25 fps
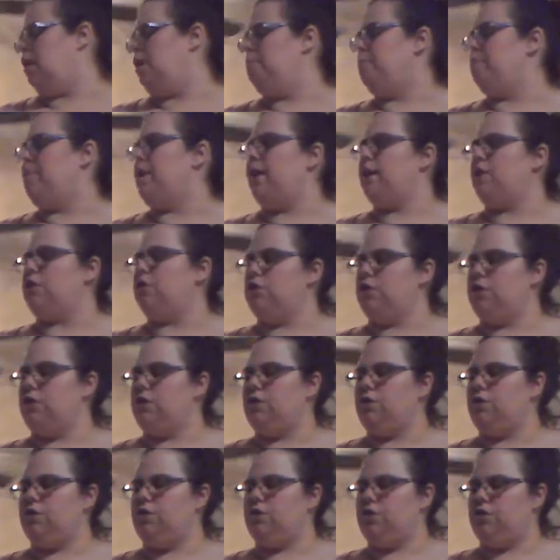I'm actually
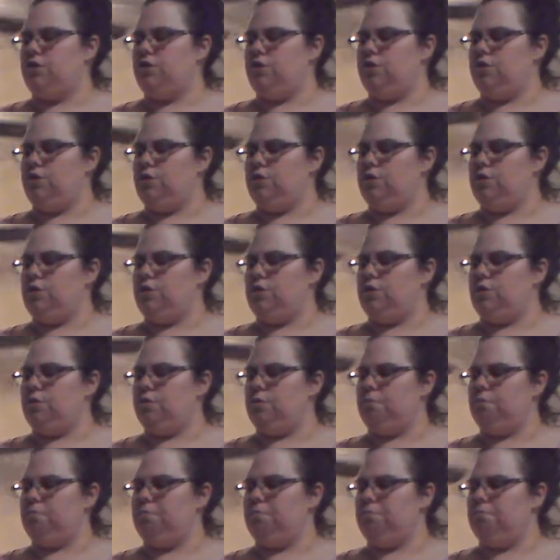going
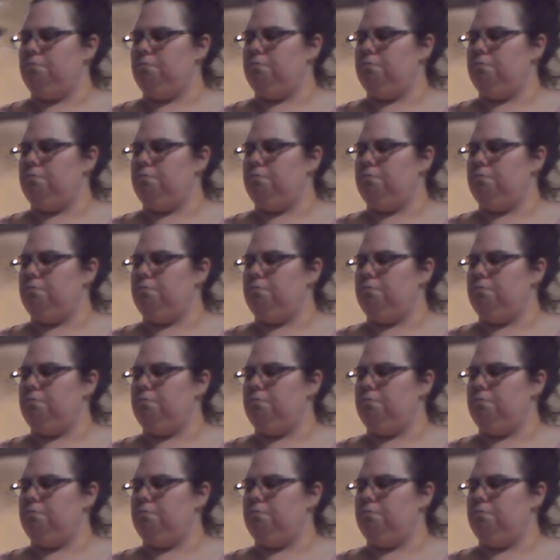to